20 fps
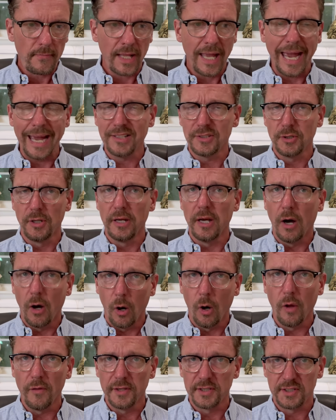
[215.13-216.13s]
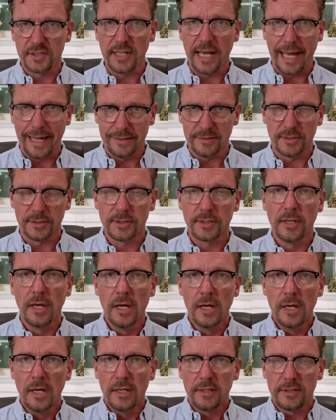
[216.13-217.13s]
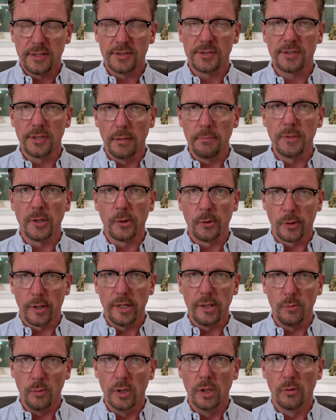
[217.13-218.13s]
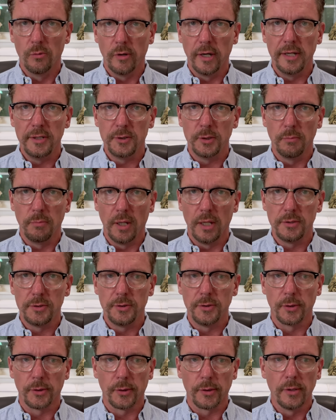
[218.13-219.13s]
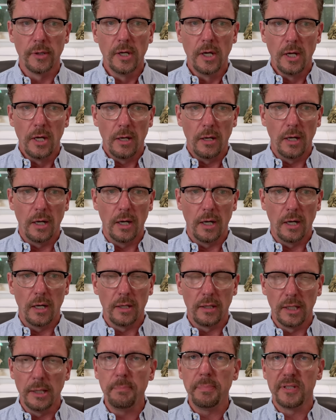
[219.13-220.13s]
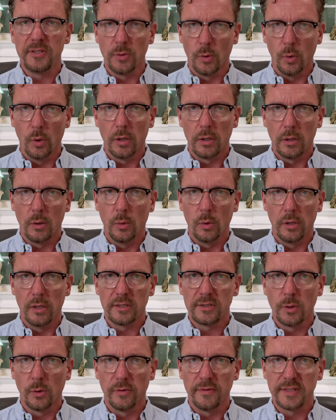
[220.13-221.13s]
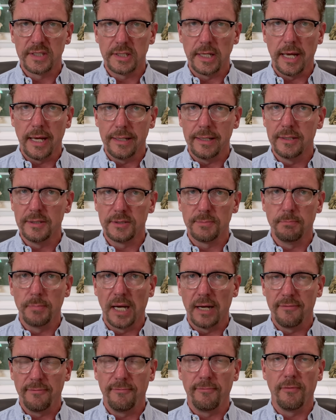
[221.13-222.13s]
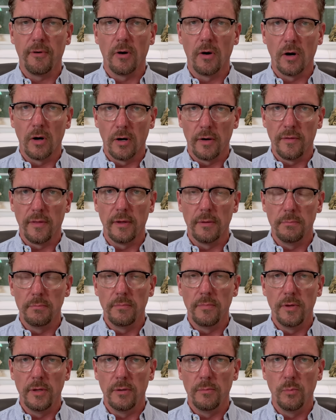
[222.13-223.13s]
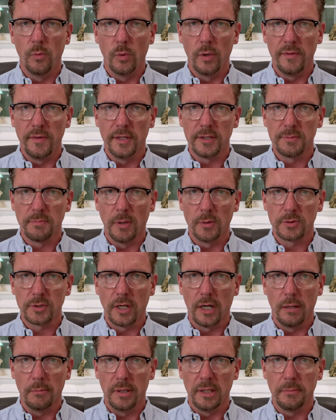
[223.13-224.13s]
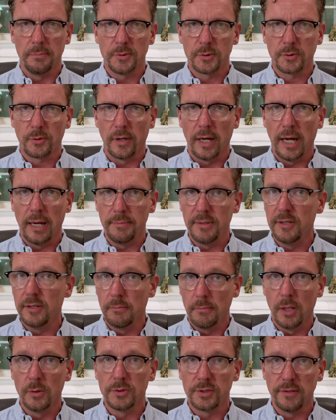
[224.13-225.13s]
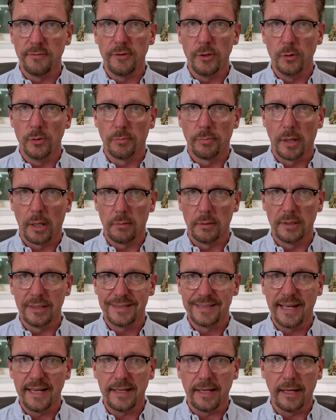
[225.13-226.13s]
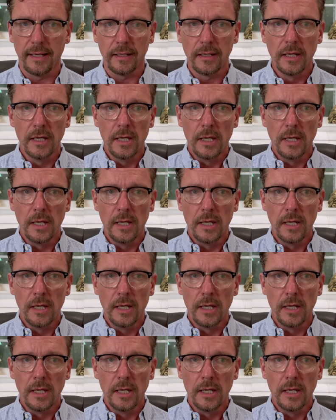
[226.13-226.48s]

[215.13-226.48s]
Actually, all the statins, to some degree, will raise your blood sugar. Uh, Lipitor or atorvastatin is by far the, the one that's most commonly prescribed and the most of you are probably taking.